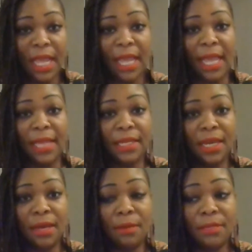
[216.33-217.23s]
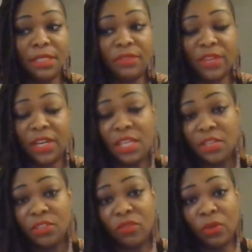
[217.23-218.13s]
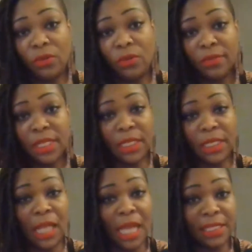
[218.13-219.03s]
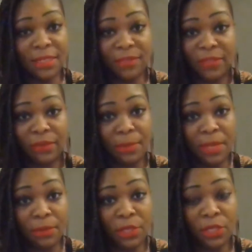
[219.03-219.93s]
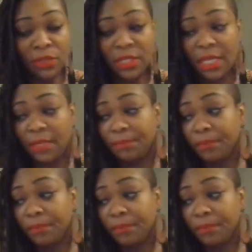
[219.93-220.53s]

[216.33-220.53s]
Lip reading: And it's very useful. Lots of different people use it.